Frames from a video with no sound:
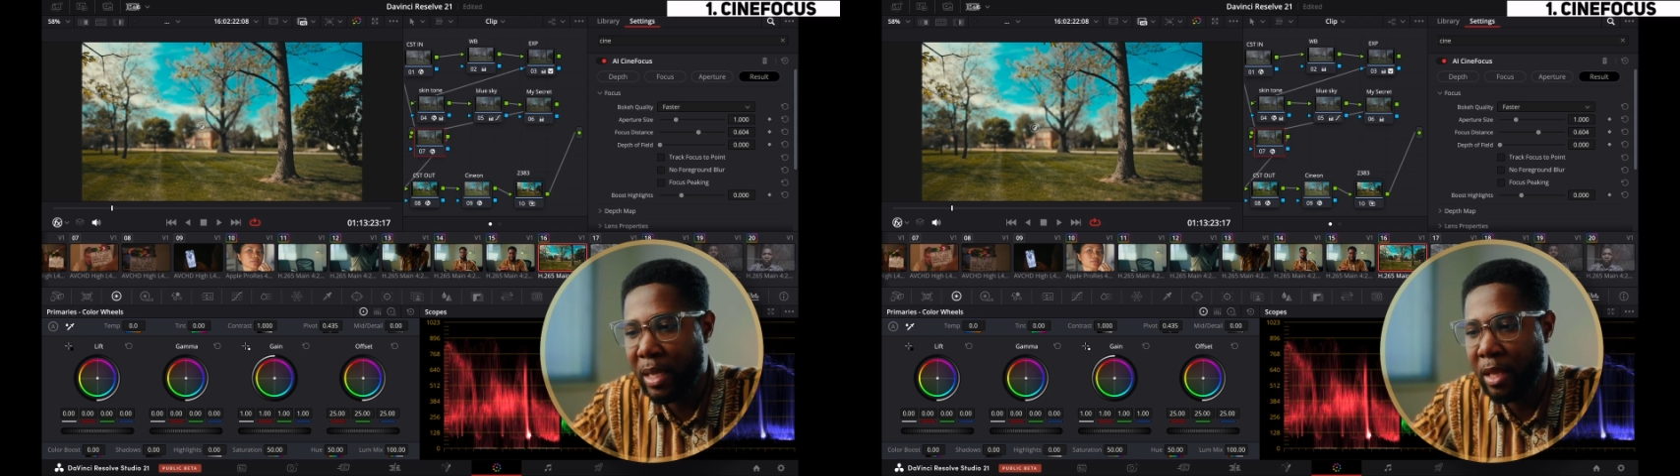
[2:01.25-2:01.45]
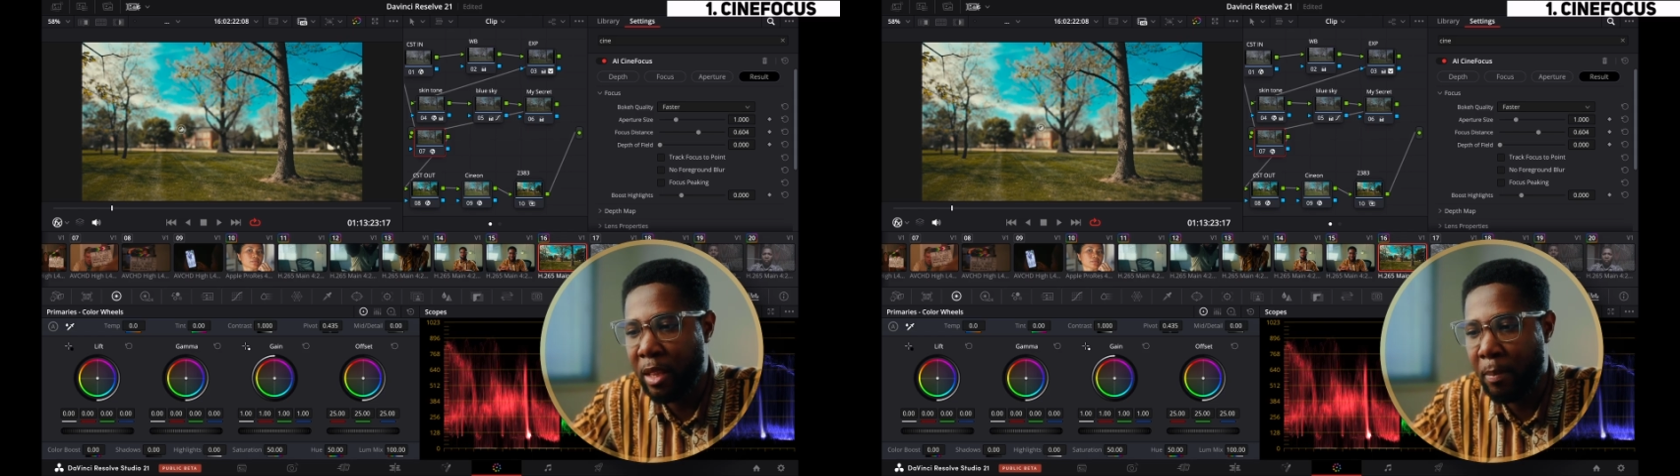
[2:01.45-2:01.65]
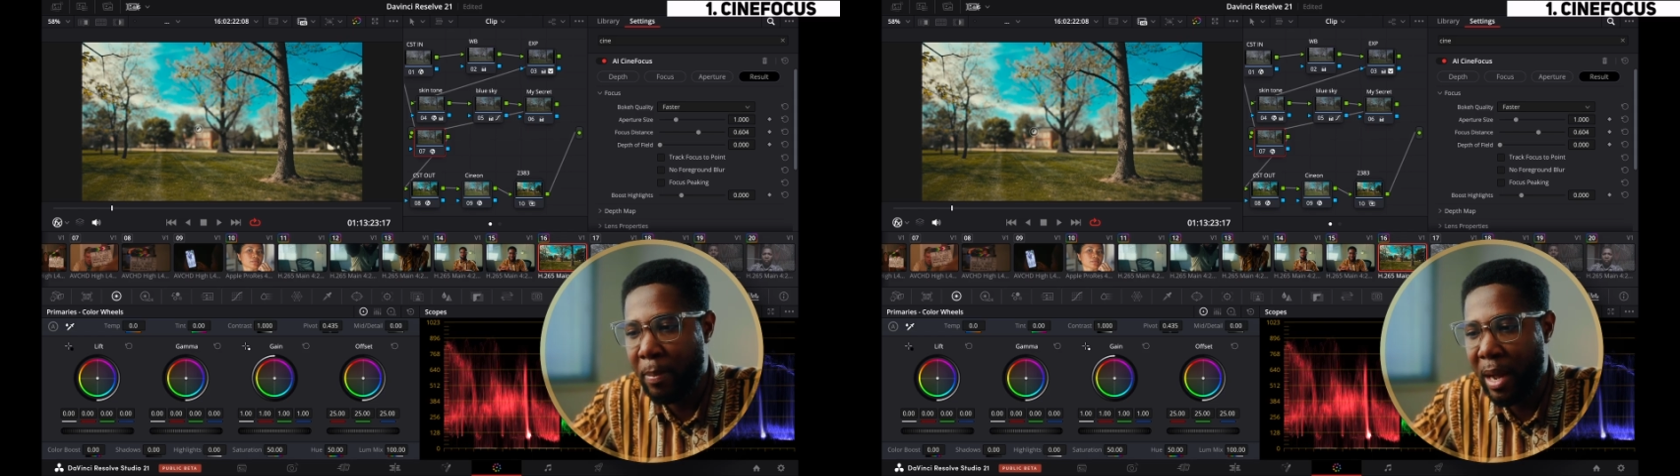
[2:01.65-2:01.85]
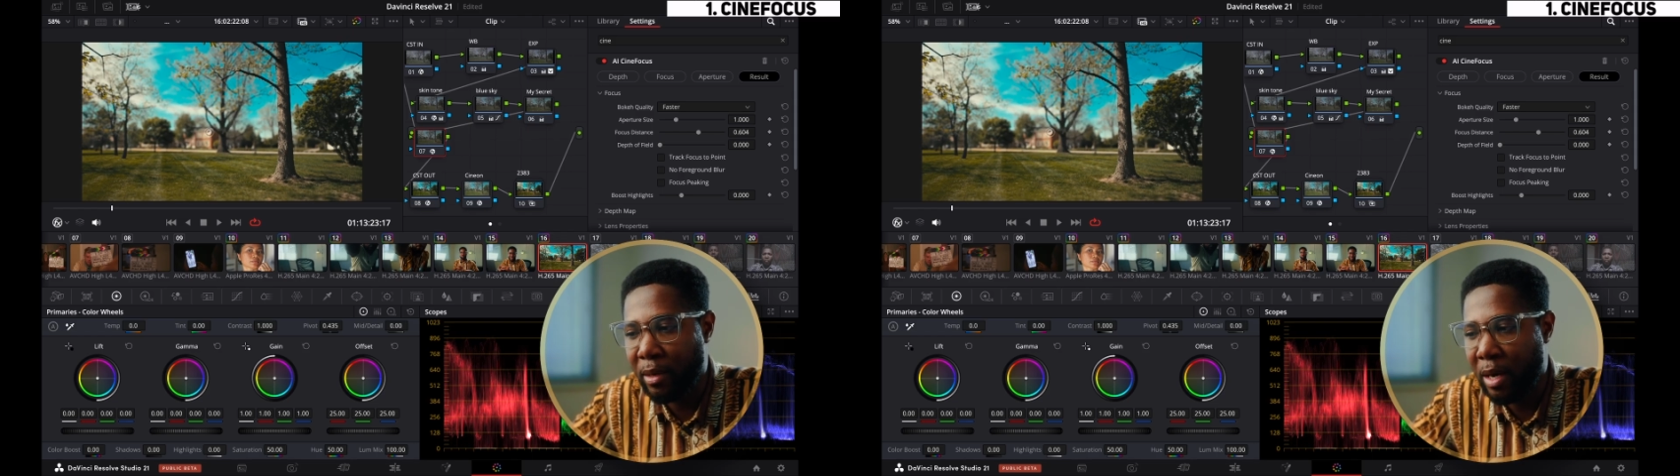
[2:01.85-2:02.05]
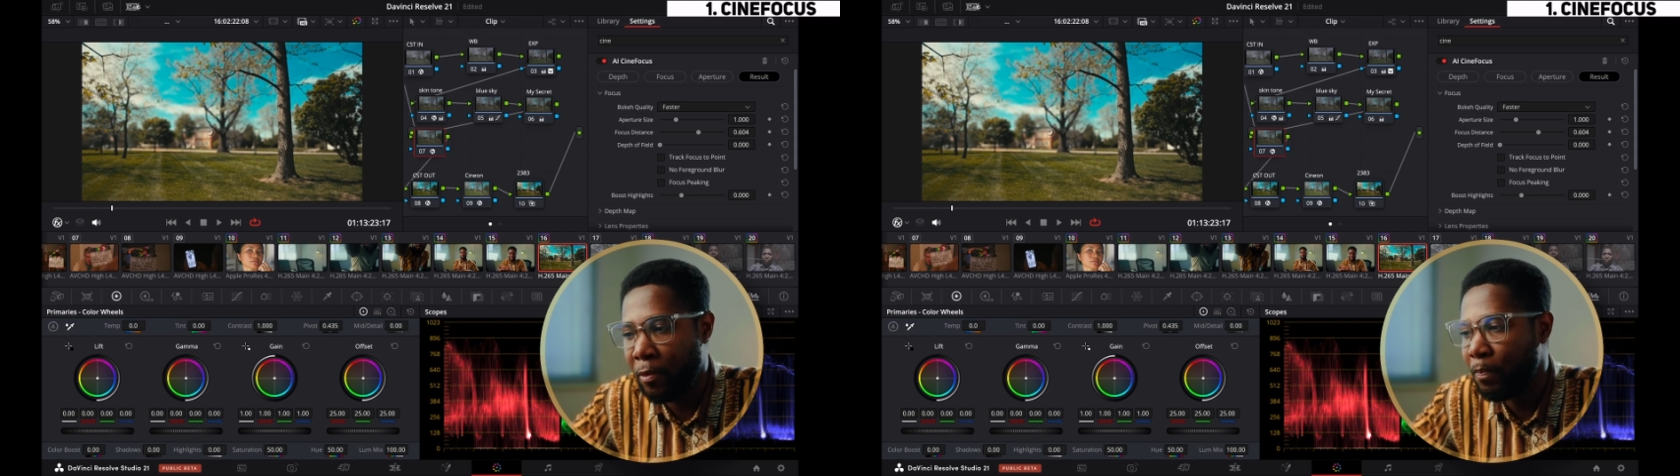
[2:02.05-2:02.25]
and then the
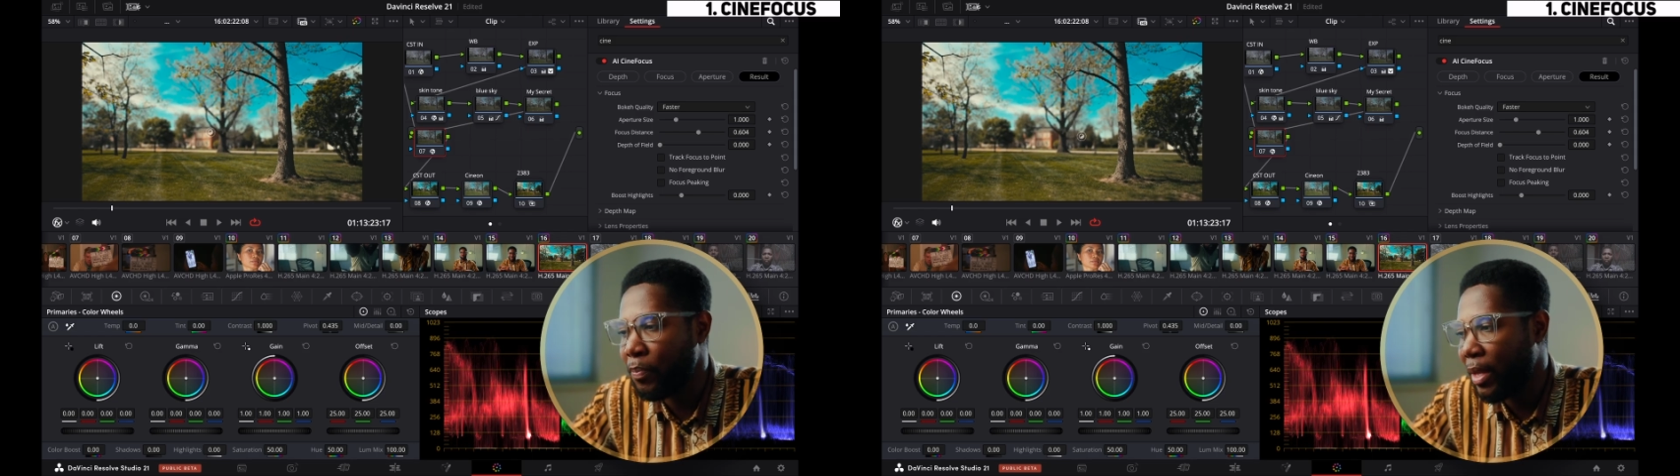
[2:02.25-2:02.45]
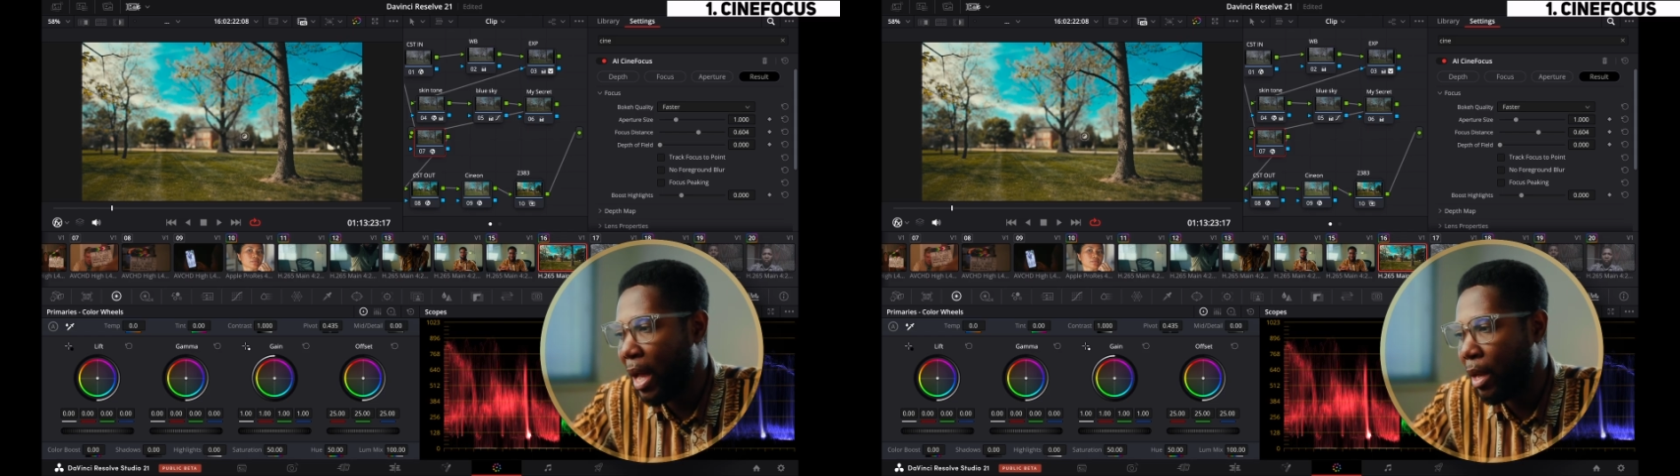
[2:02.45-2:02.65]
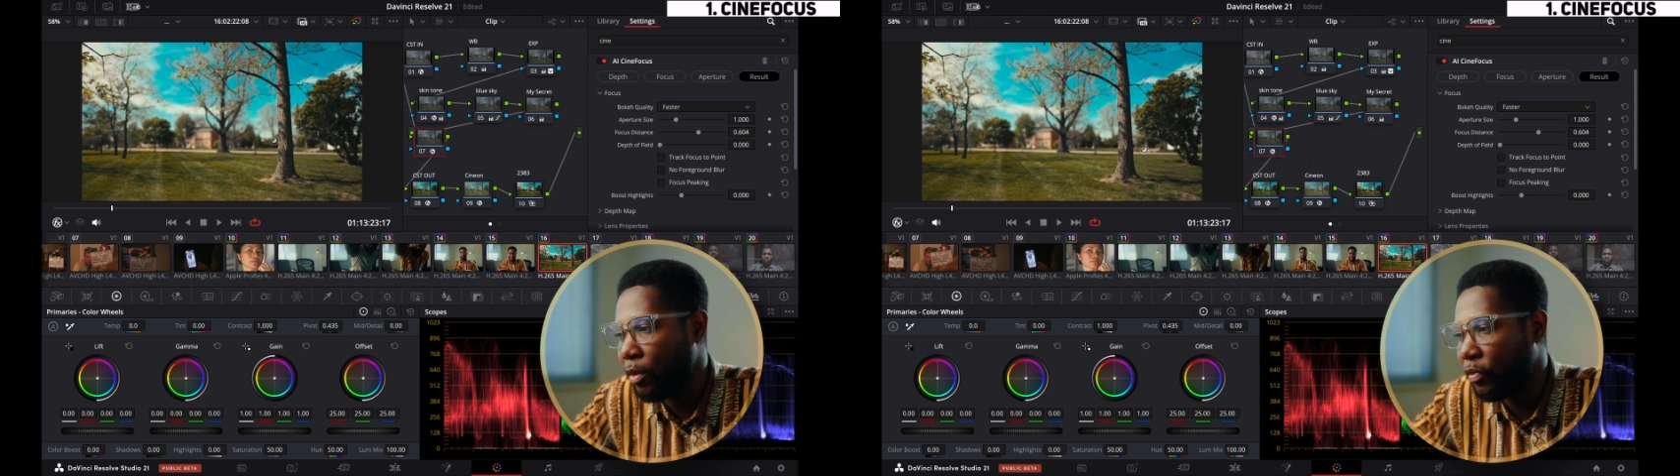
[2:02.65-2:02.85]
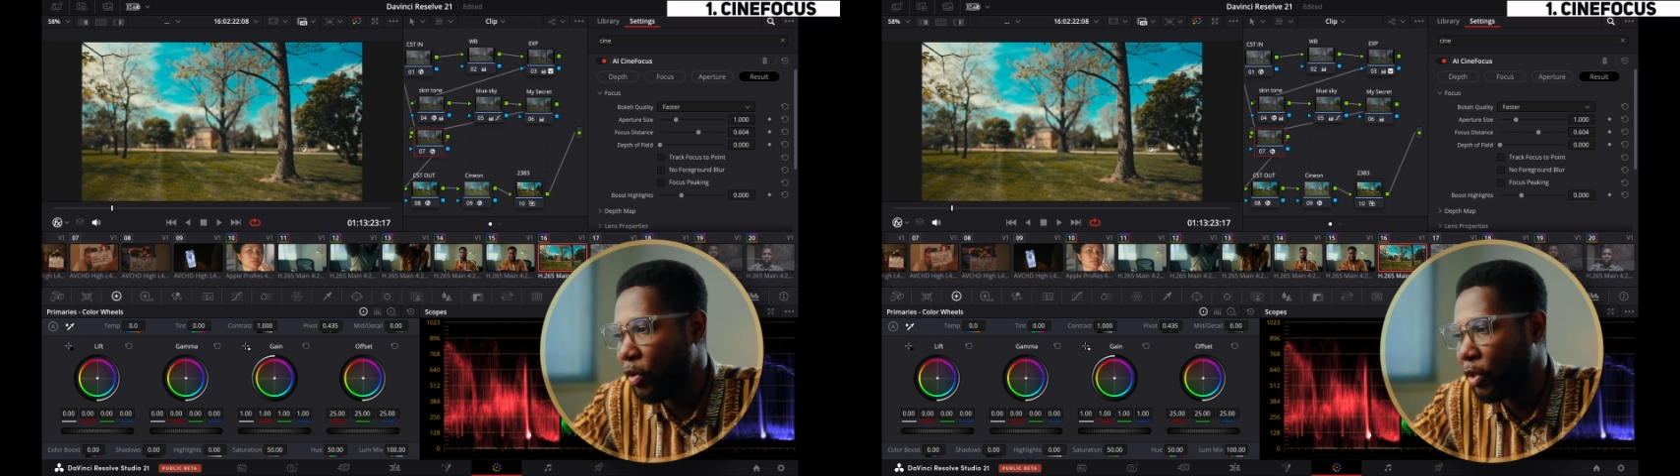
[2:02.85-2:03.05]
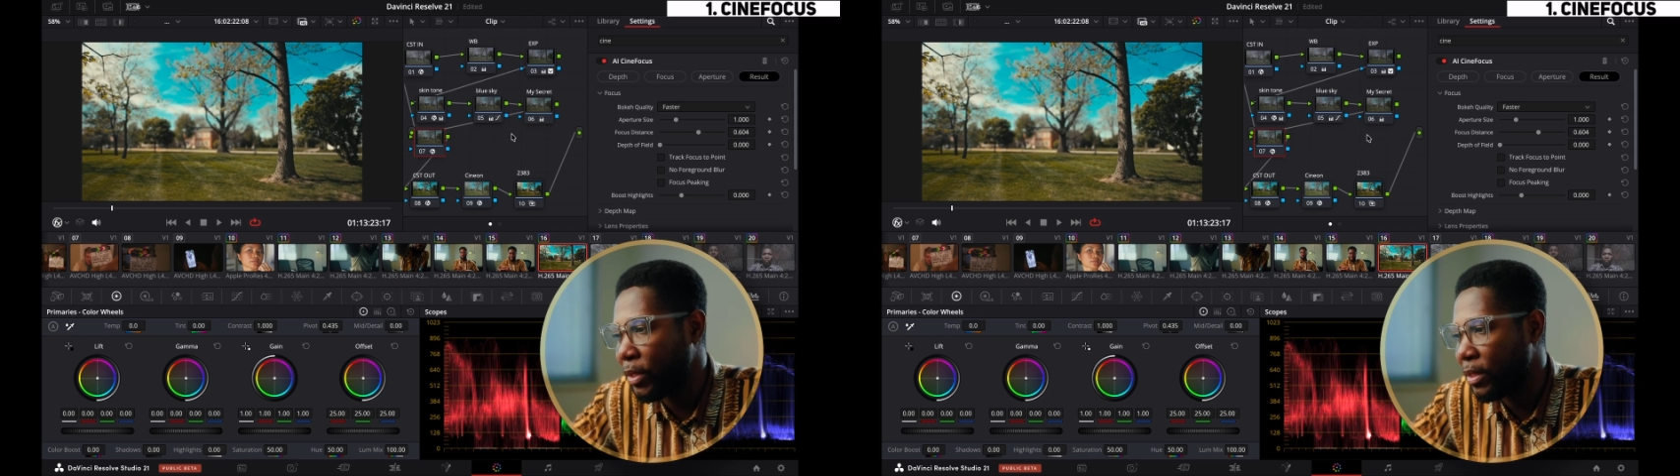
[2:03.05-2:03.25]
background out of
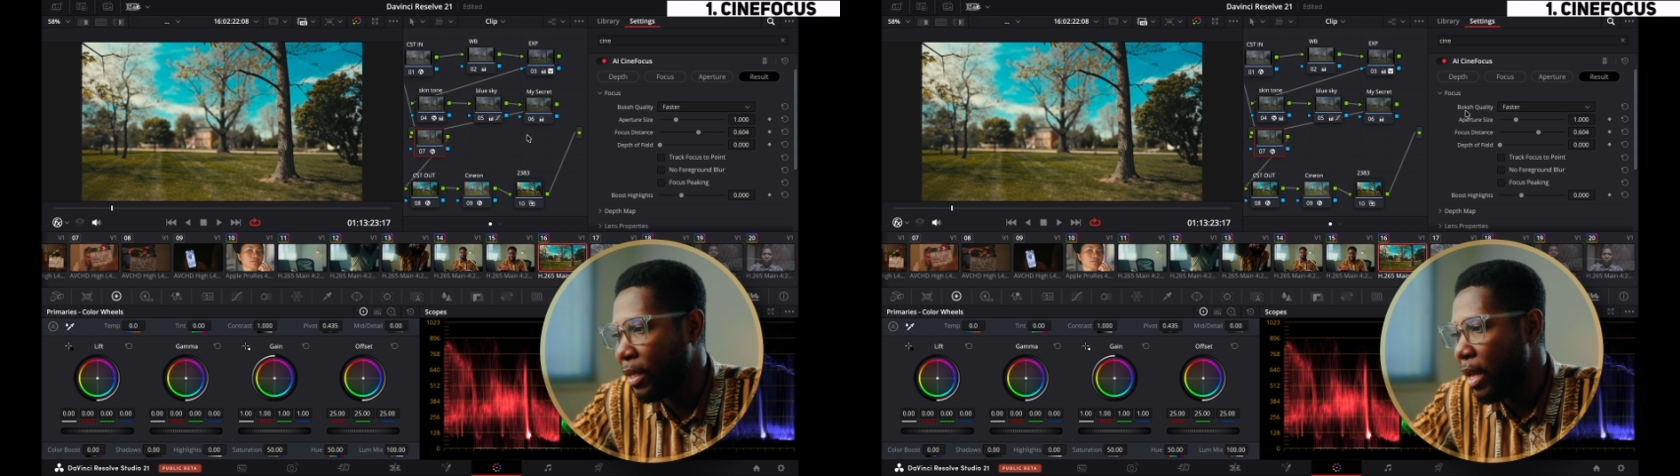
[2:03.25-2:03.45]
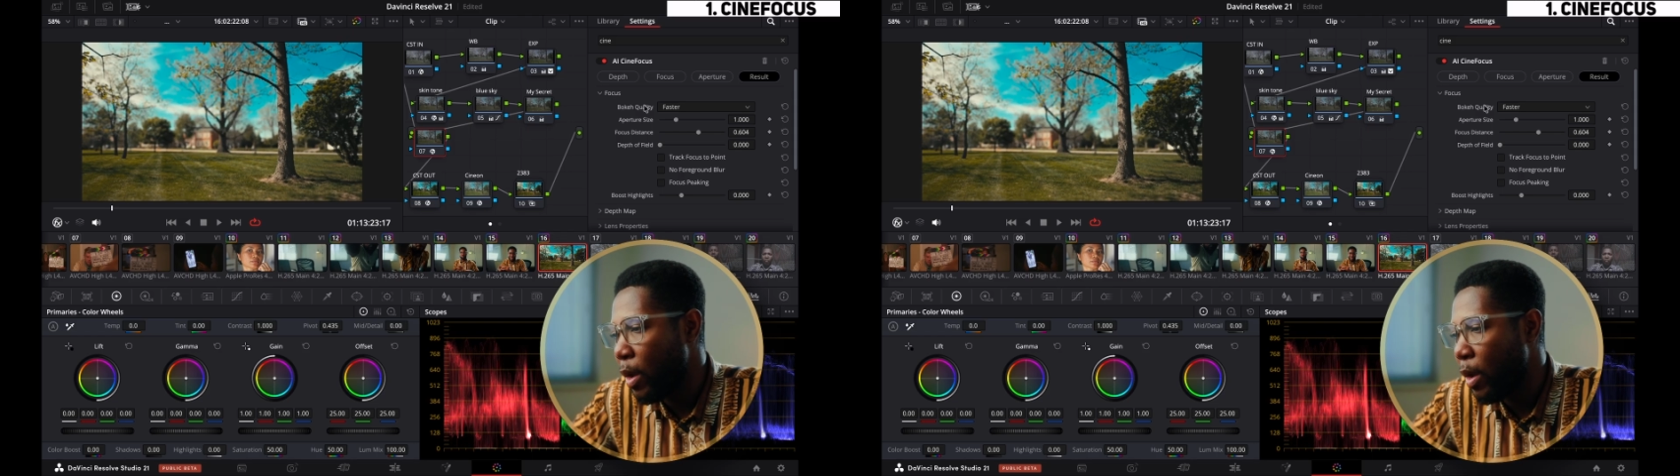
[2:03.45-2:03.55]
focus.